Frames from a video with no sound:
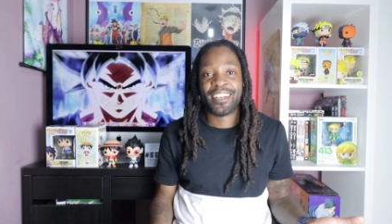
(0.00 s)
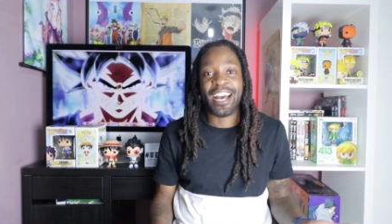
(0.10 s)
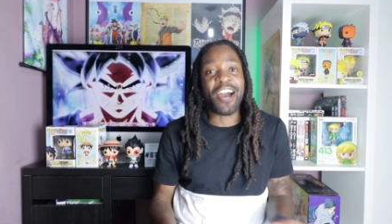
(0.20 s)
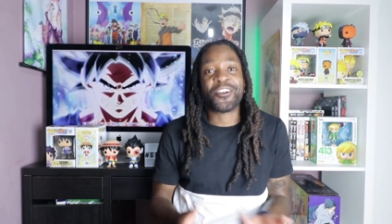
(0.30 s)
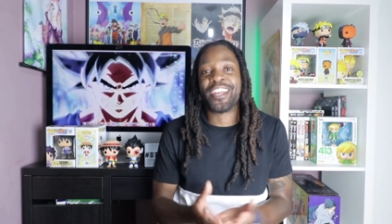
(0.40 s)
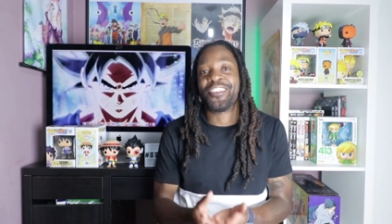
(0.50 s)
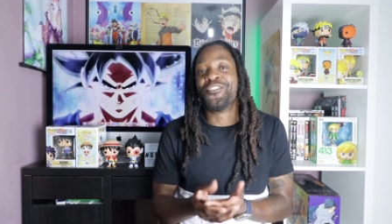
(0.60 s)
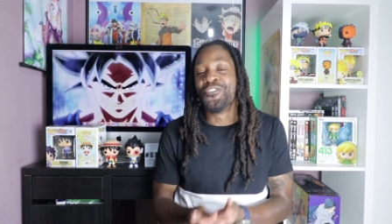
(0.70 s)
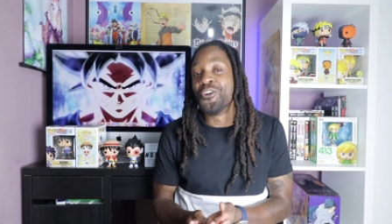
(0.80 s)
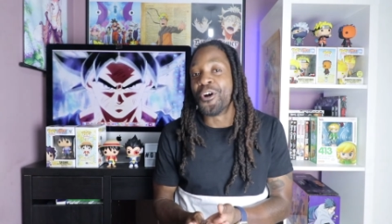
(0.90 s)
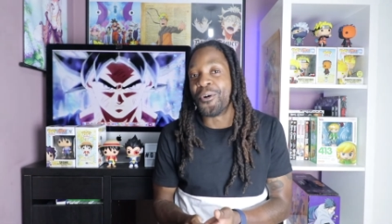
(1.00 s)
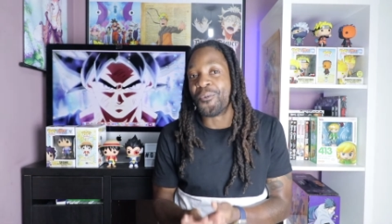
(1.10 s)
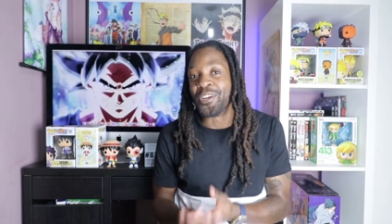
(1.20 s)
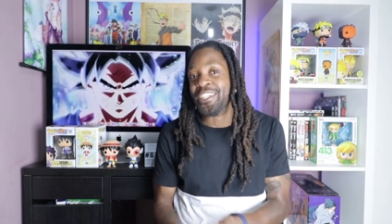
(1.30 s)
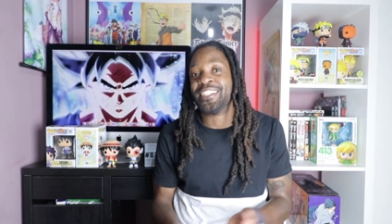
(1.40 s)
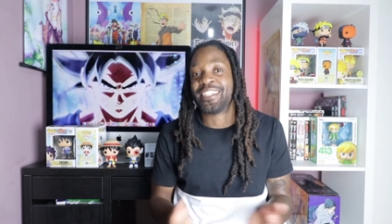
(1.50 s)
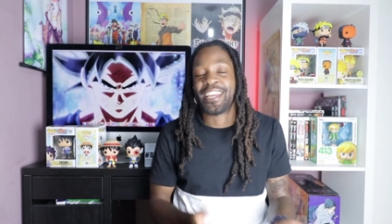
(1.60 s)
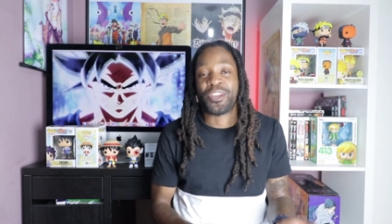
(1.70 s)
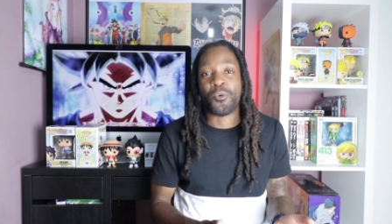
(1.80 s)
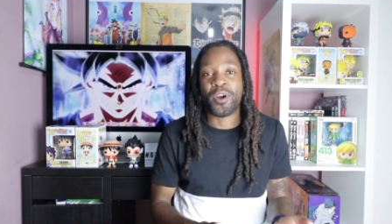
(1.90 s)
How can you not want it
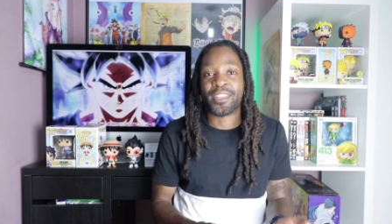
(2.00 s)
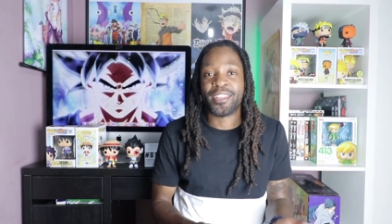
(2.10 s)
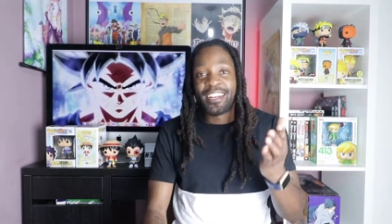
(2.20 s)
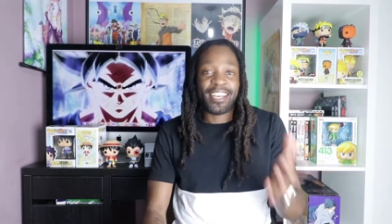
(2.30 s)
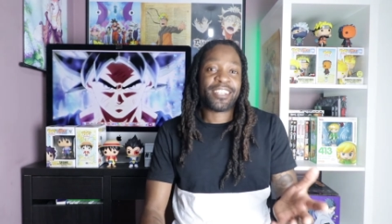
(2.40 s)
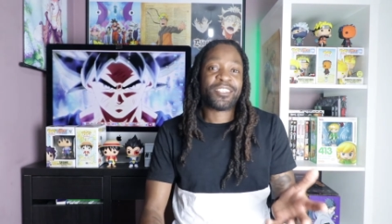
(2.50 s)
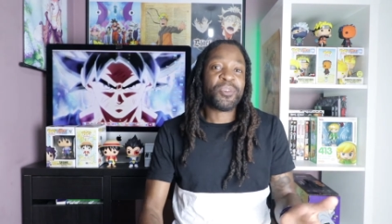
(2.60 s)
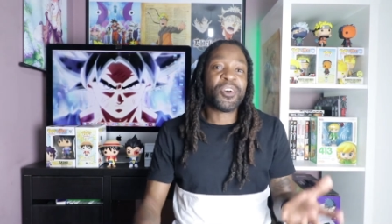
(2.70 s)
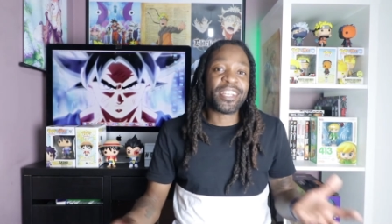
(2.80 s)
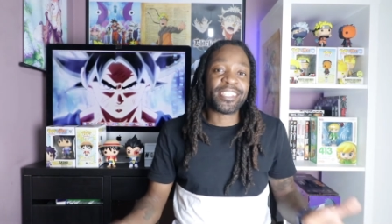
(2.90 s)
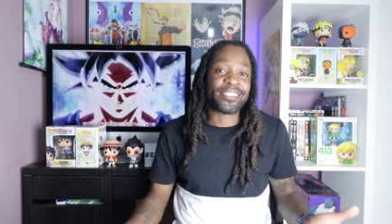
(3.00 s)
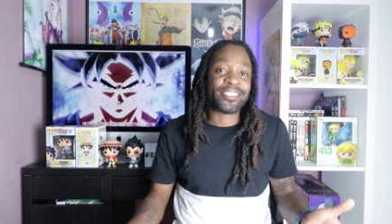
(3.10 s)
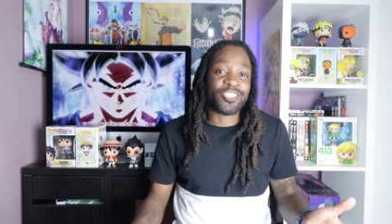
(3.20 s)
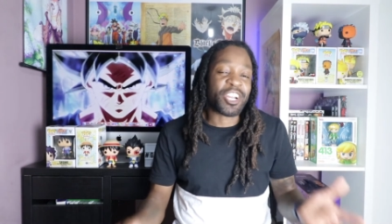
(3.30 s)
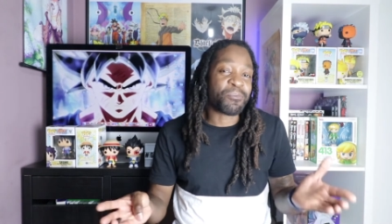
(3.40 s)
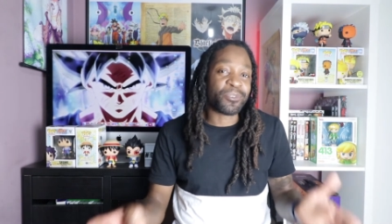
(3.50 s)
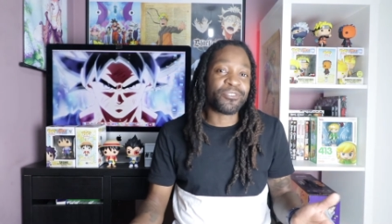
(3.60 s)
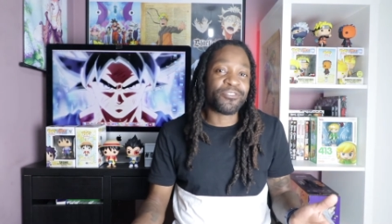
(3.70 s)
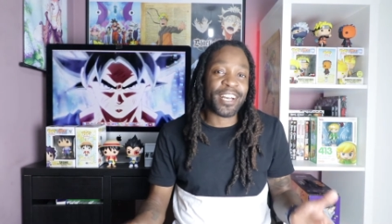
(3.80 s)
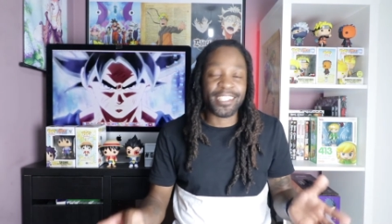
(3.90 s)
day one? Like, to be honest, Dragon Ball
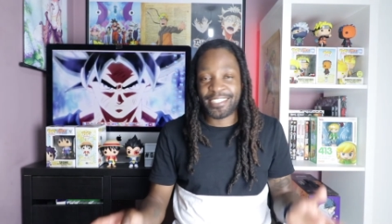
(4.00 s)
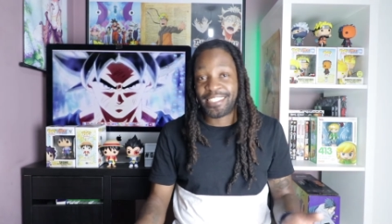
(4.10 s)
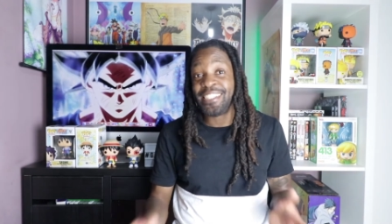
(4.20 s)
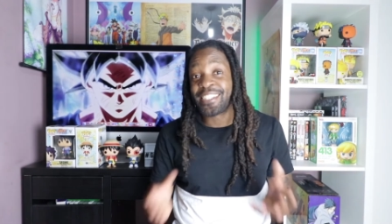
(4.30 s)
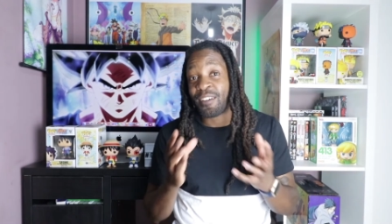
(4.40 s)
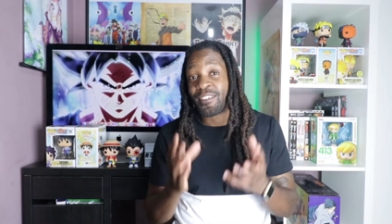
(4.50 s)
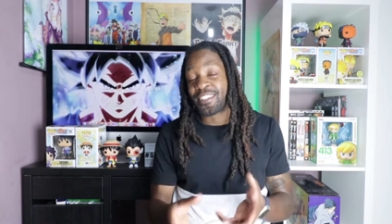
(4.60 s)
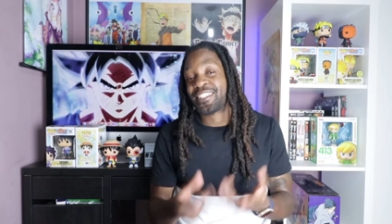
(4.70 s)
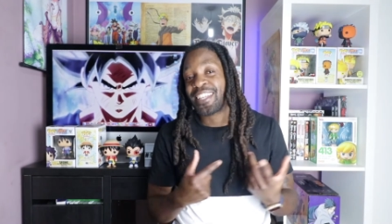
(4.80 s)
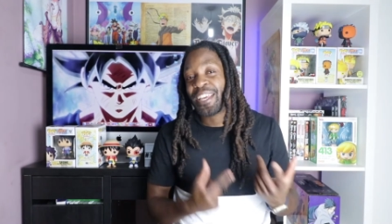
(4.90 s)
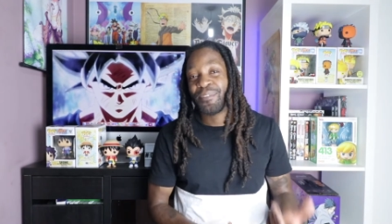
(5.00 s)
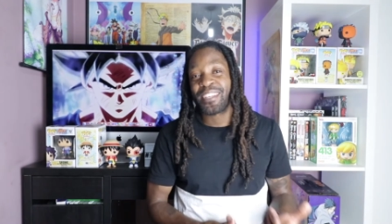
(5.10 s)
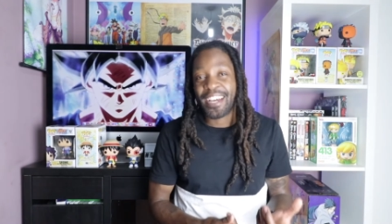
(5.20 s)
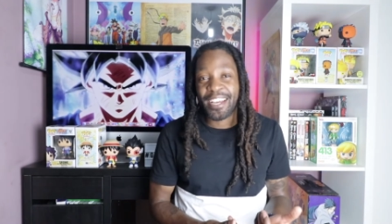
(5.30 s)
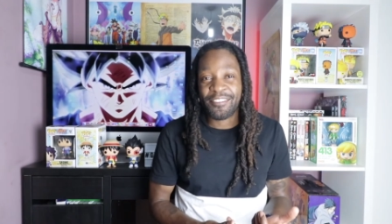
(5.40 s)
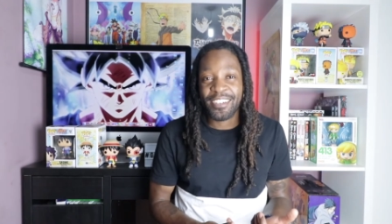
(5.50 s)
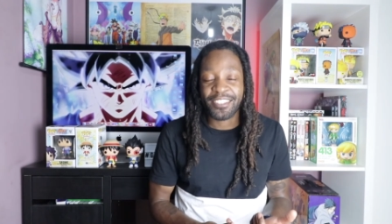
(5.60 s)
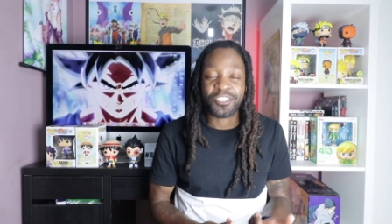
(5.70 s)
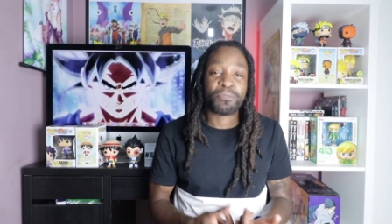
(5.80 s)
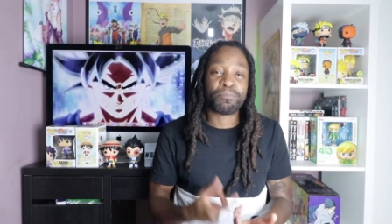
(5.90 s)
FighterZ come out at the same time,
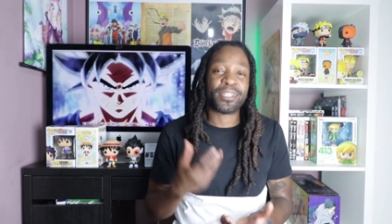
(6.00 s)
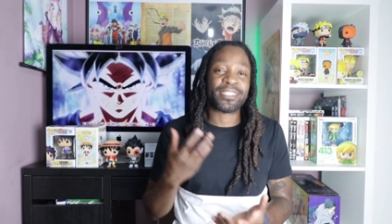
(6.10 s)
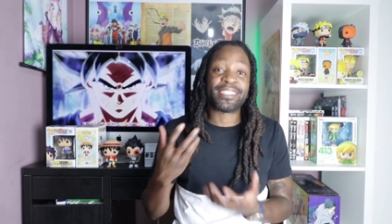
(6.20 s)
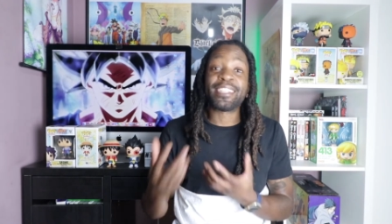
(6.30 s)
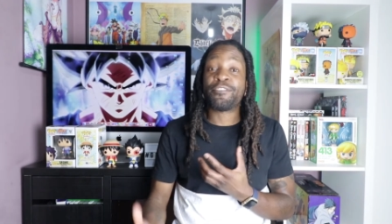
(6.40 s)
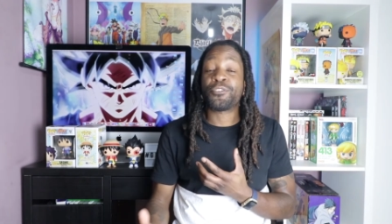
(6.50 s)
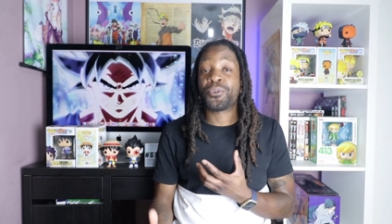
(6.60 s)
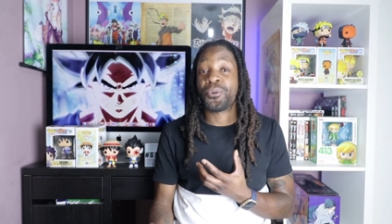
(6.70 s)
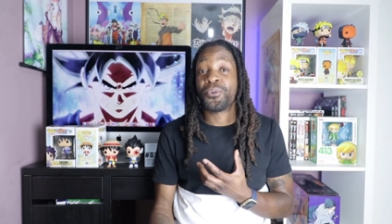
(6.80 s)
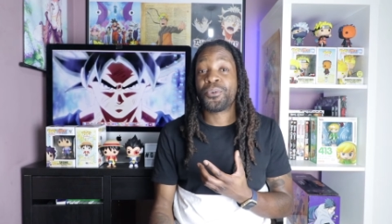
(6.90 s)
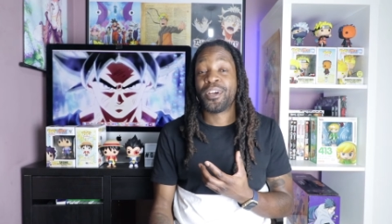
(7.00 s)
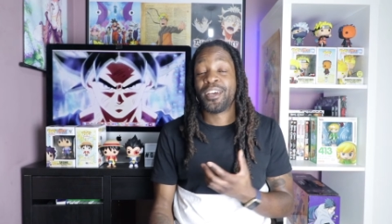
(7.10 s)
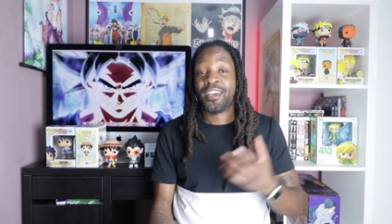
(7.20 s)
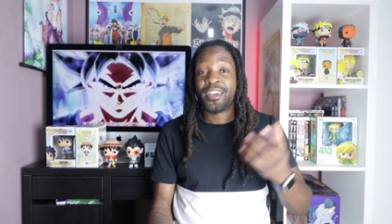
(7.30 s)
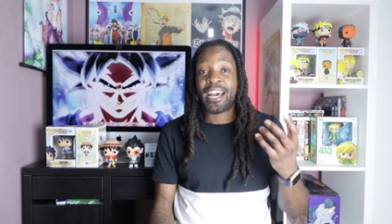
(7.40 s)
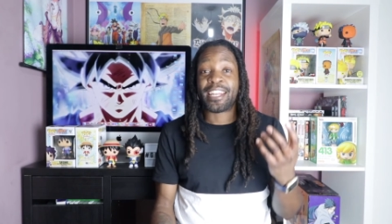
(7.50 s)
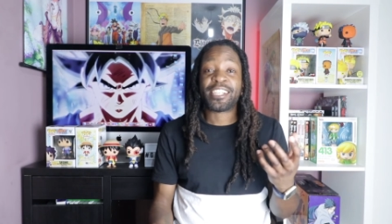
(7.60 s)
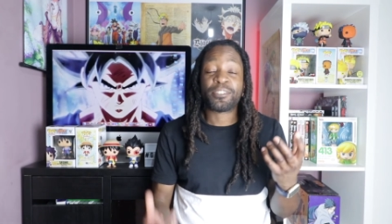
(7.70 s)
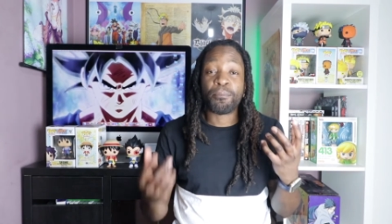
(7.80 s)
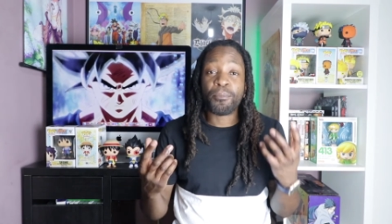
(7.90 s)
so it's a bit difficult. And
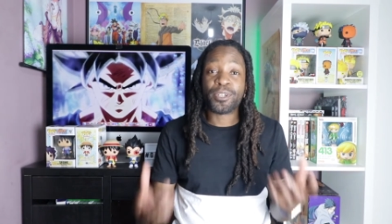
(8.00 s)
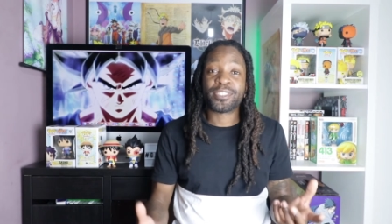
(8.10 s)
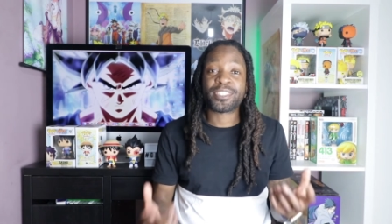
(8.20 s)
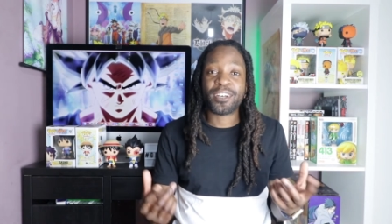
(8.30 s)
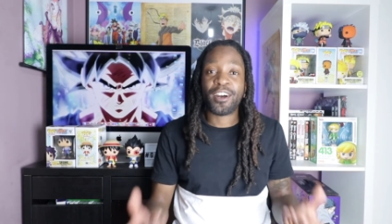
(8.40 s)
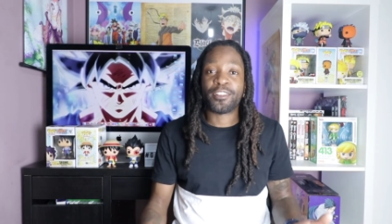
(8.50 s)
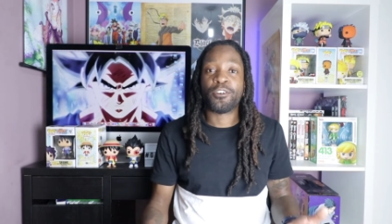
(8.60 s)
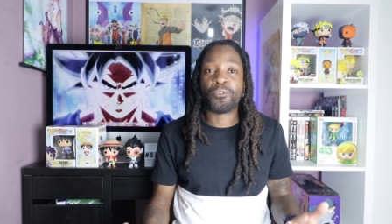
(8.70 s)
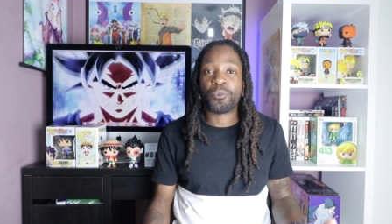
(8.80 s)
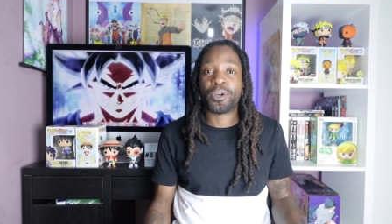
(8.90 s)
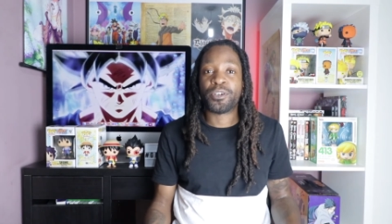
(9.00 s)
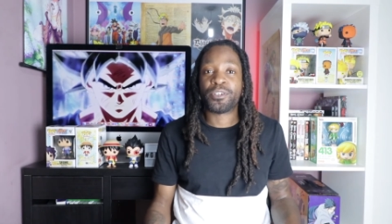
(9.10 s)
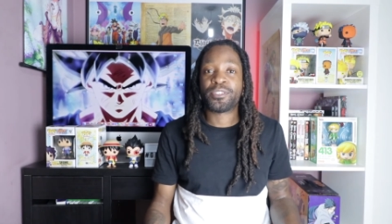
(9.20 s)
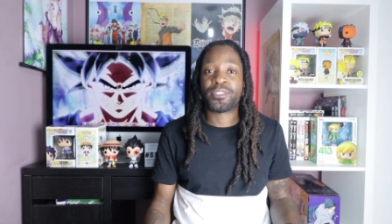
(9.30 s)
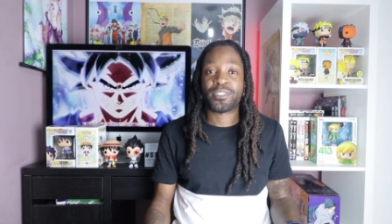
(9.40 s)
that's Monster Hunter World.